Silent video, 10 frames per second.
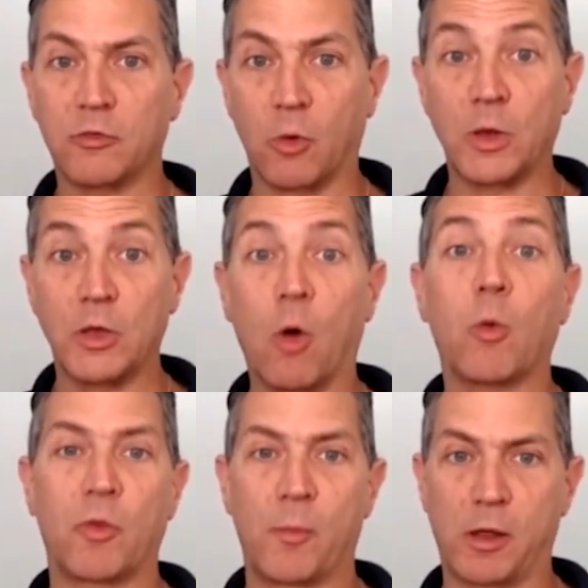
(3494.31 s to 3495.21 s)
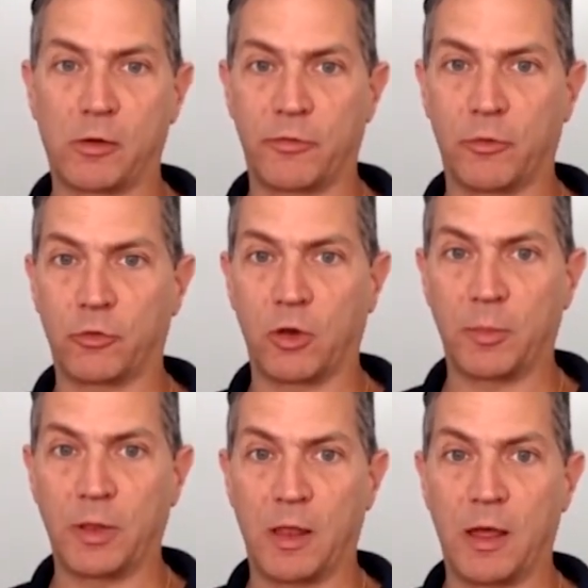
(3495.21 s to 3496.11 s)
so we know what the microphone's going
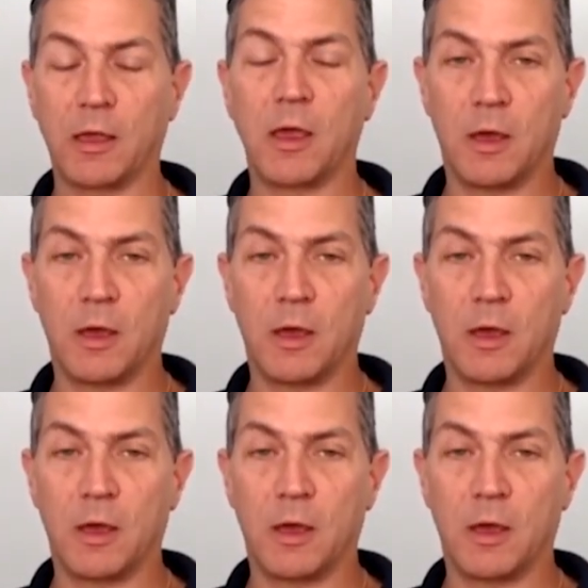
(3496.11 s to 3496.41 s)
to be like.